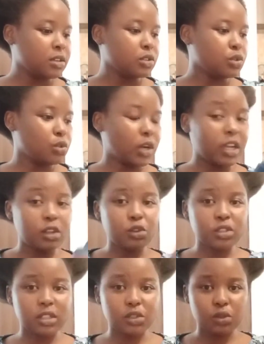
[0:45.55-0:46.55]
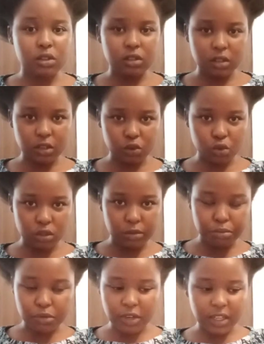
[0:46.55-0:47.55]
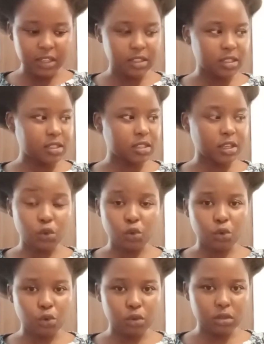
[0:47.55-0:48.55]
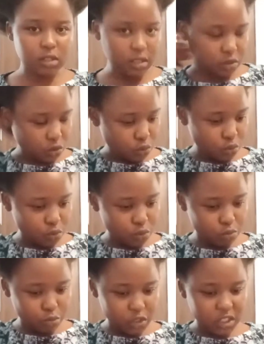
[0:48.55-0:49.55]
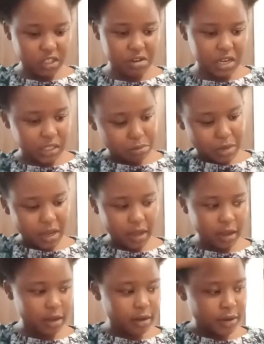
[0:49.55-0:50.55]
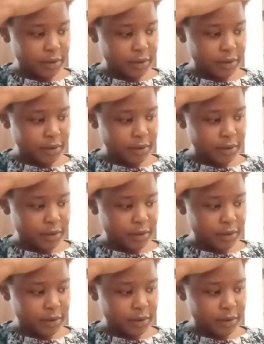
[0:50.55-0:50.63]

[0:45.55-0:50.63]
So I use this one to spray just kidogo, just to moisturize my hair.